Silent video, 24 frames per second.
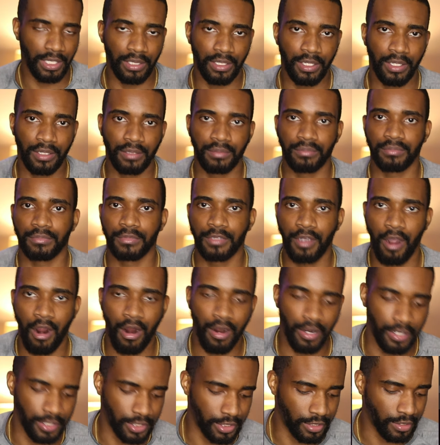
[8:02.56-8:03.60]
and then
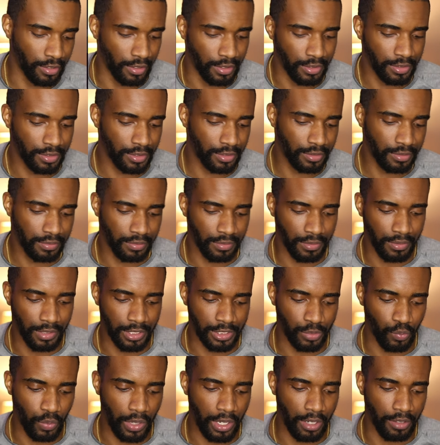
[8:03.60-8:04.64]
car insurance
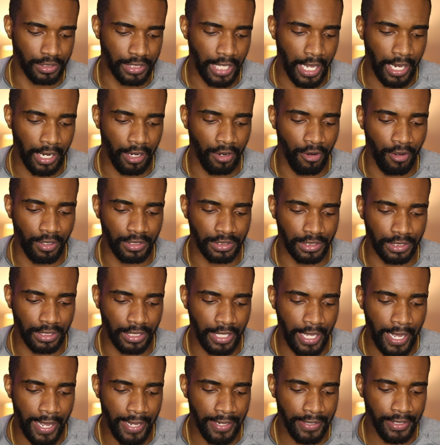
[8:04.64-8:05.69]
as well is added on to
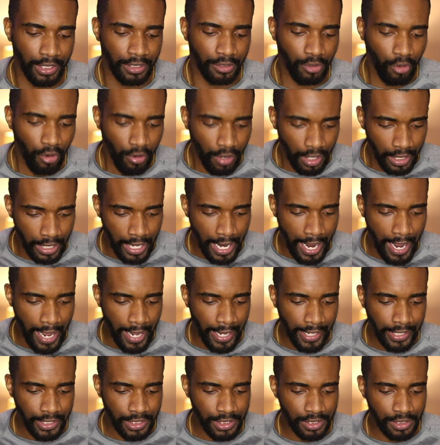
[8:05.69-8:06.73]
that.
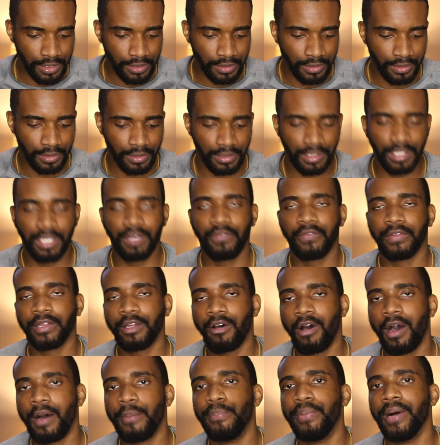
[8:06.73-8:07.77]
DoorDash, even though
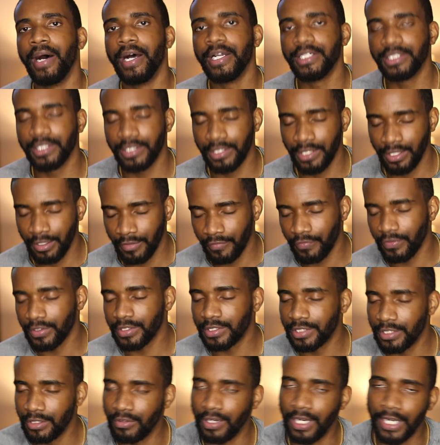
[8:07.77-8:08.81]
I budgeted for
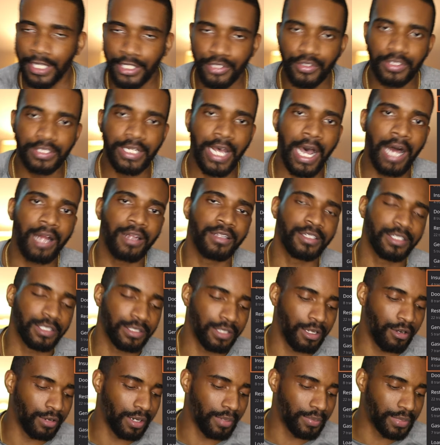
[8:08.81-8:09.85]
$200, you
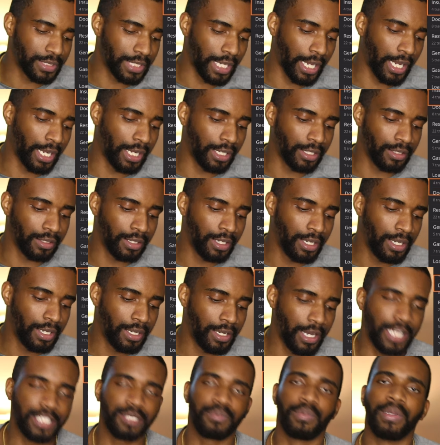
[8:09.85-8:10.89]
know what I'm saying?
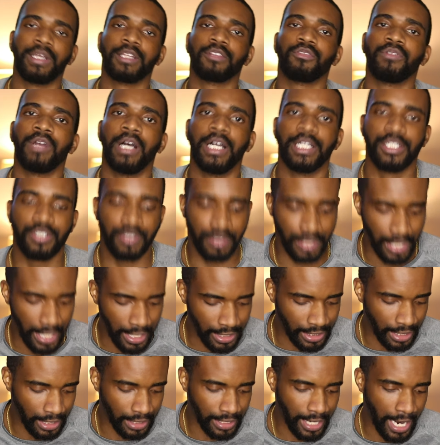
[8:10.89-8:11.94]
I spent
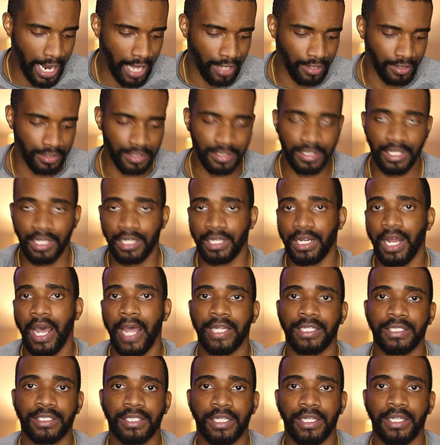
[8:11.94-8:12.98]

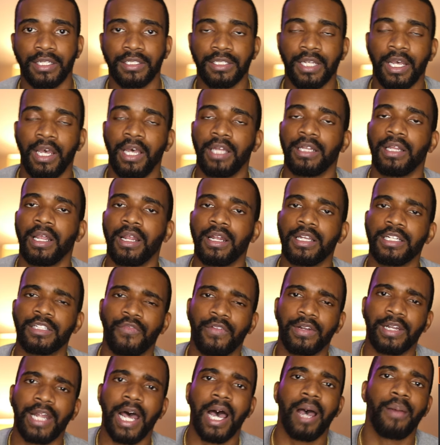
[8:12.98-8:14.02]
$318.09. That is
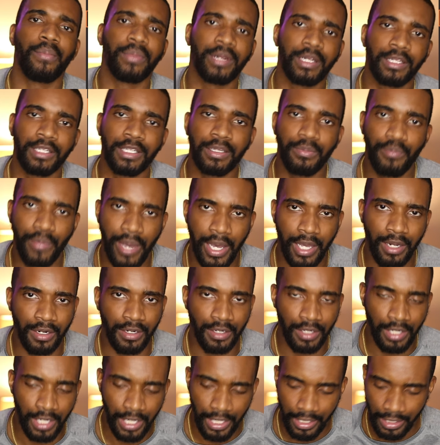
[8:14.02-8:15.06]
phenomenally
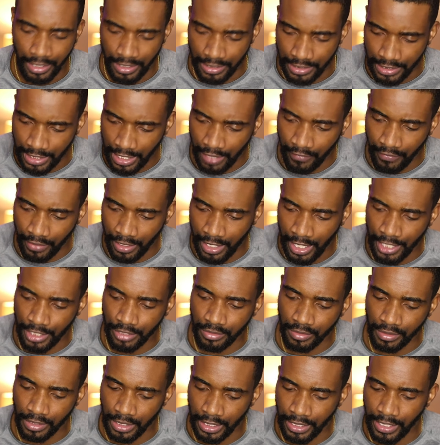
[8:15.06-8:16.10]
better than
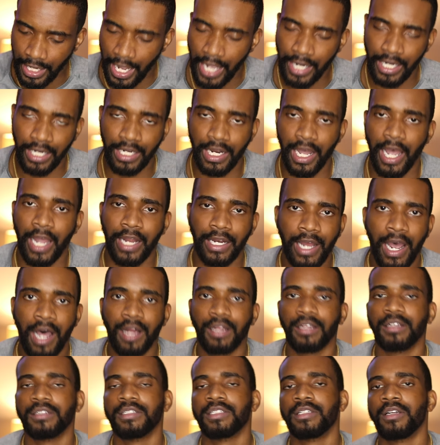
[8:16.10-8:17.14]

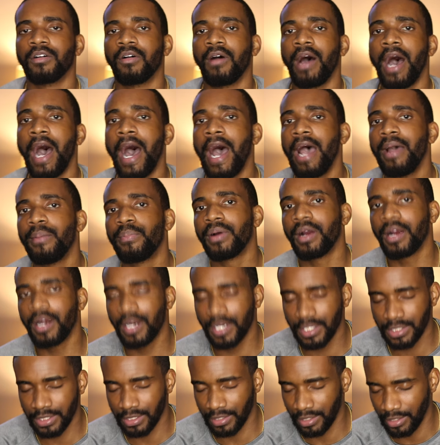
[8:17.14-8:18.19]
$799. So I
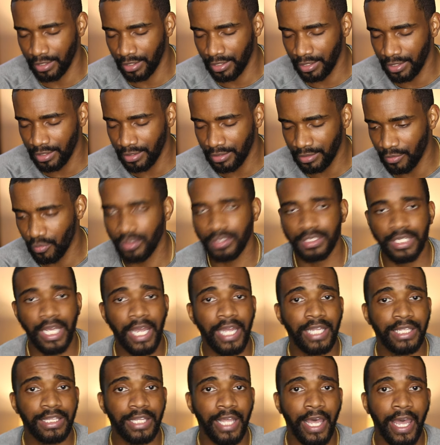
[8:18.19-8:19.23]
personally will
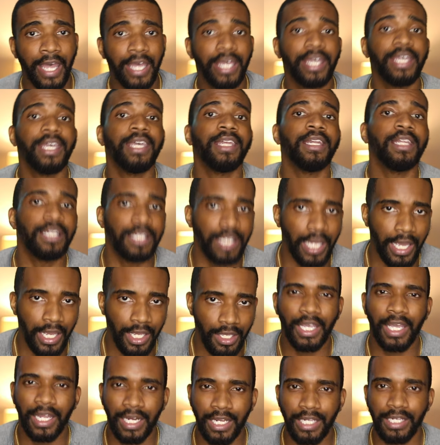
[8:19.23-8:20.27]
take that any
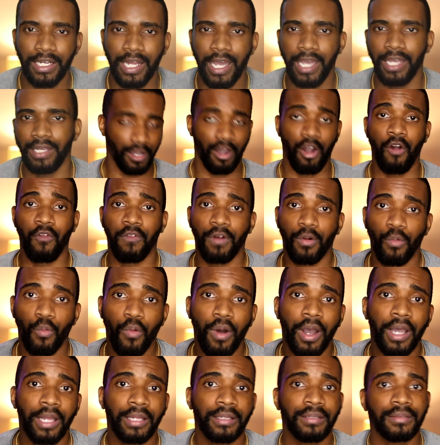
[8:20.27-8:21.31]
day, any day over
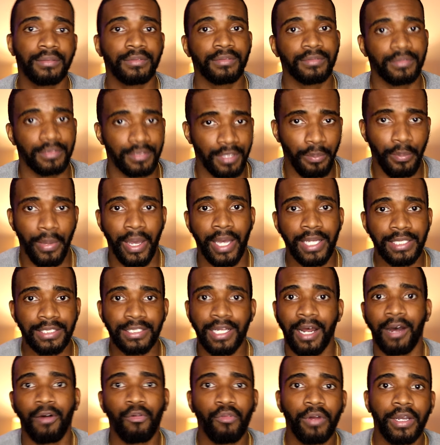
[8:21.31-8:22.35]
what the mess
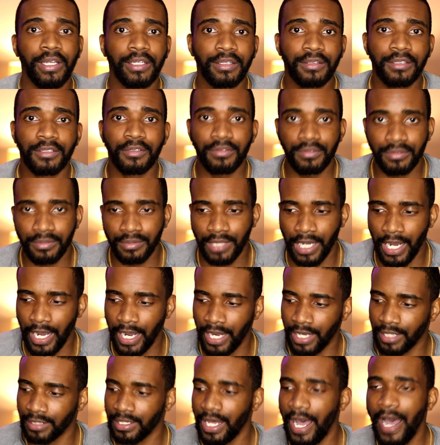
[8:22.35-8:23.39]
I went through
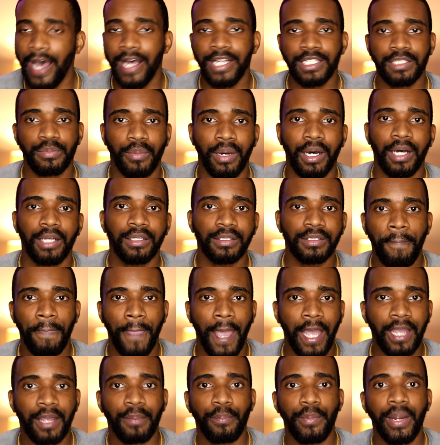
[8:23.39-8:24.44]
uh, last month
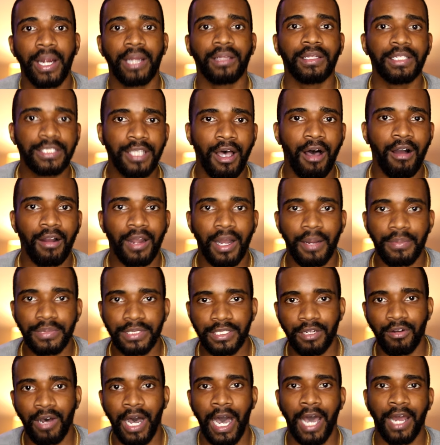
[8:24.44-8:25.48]
I can barely talk. I'm
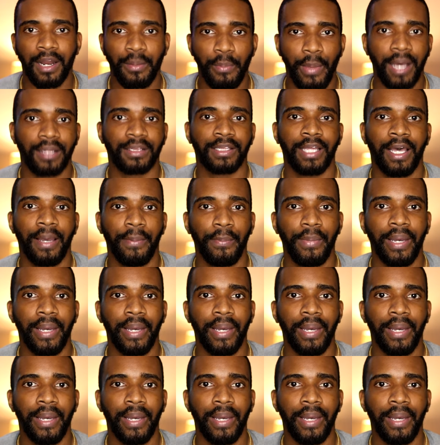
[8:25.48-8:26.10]
so hot about that